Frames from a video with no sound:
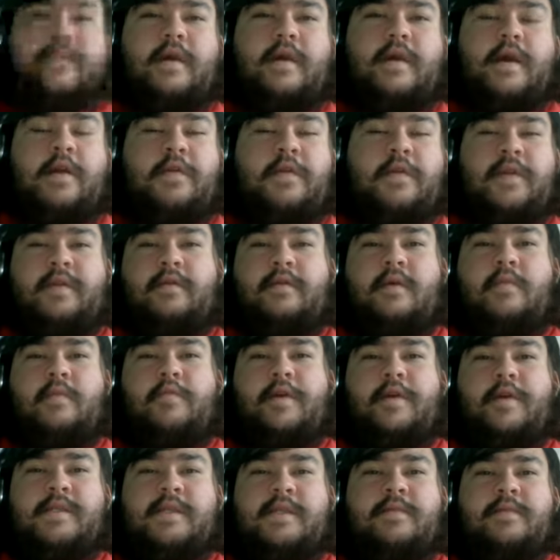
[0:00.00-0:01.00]
I don't think Tom
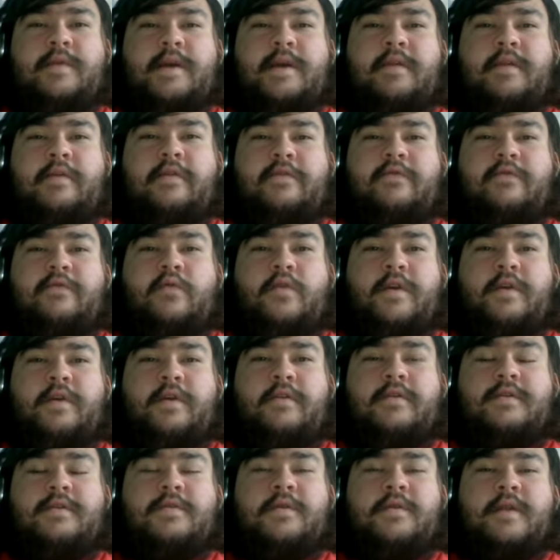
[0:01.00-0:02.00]
Brady's going to play another 4
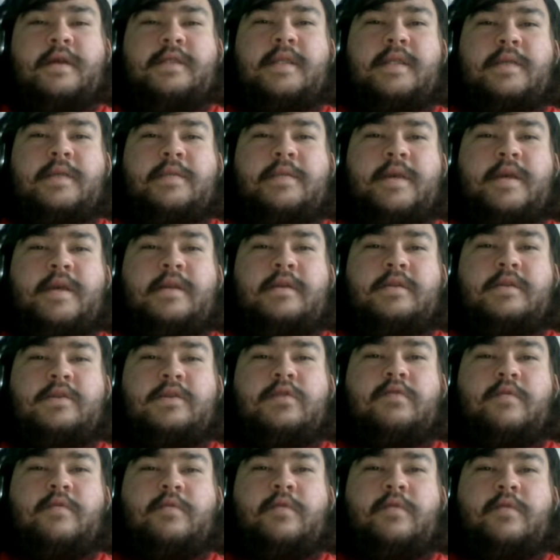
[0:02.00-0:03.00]
years. So unless they meet in a
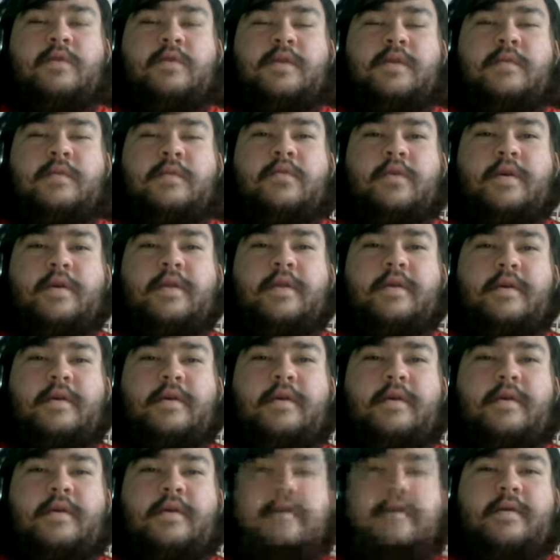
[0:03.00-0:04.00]
Super Bowl at some point,
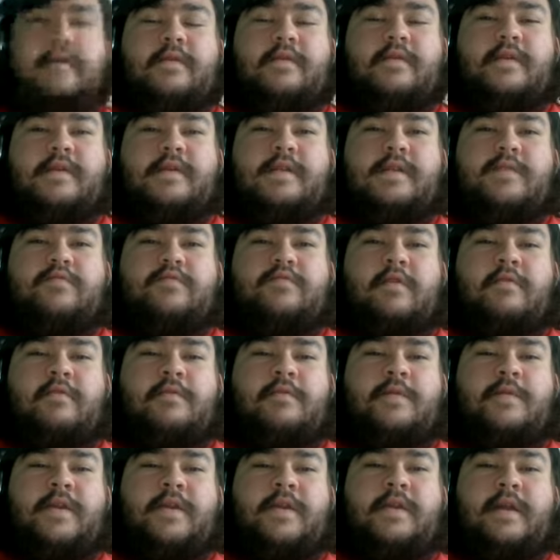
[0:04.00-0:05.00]
this is
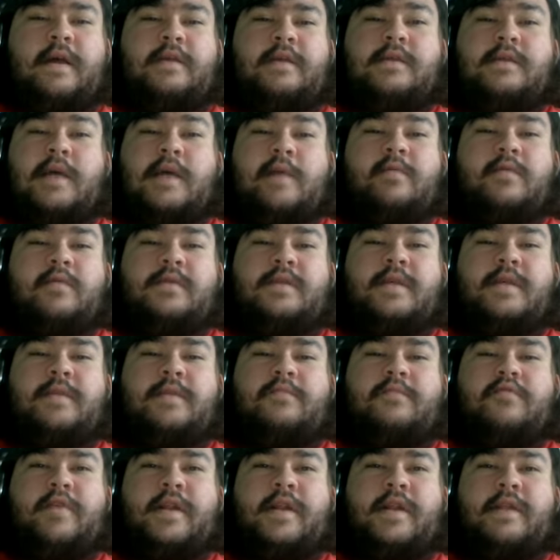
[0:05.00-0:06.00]
probably the last time we'll see
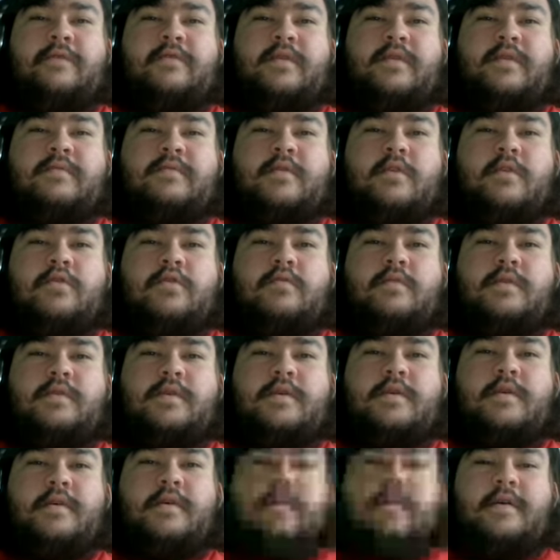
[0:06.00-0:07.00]
Brady versus Mahomes.
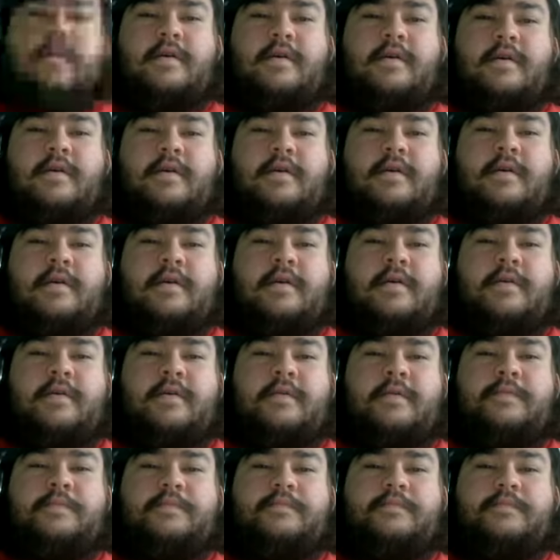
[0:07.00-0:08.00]

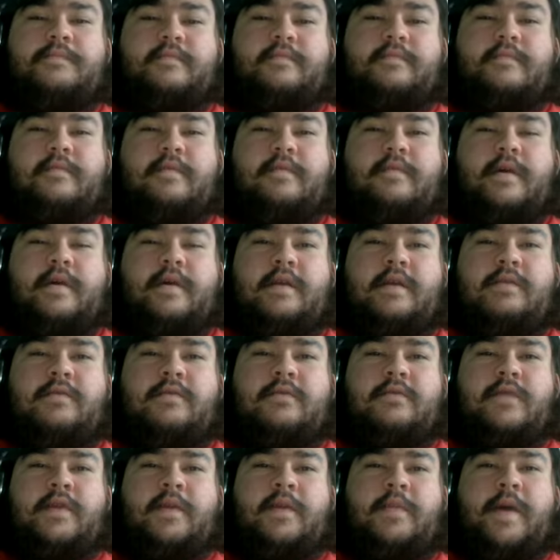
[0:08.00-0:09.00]
Uh, and
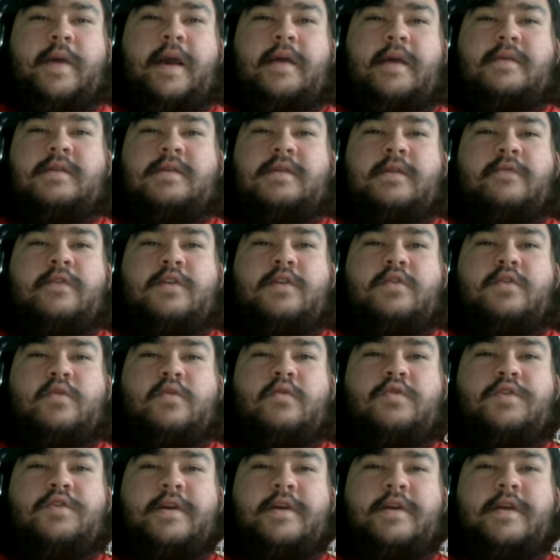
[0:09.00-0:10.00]
so like the passing of the
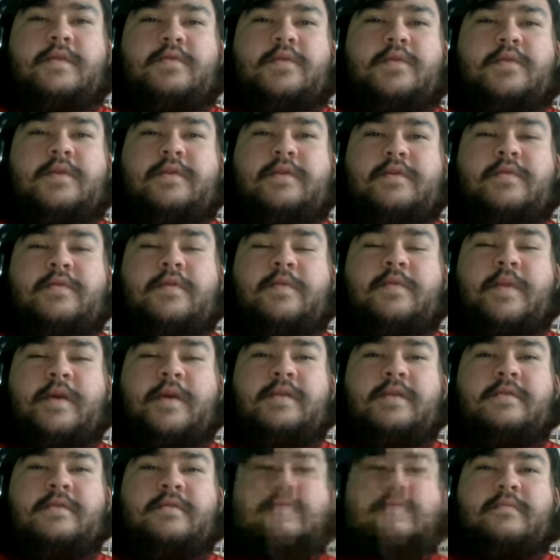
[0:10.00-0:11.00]
torch, I guess, between two of the
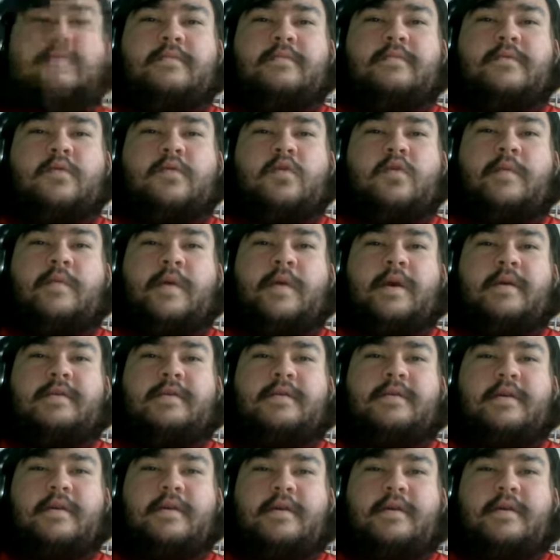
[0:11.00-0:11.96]
best quarterbacks.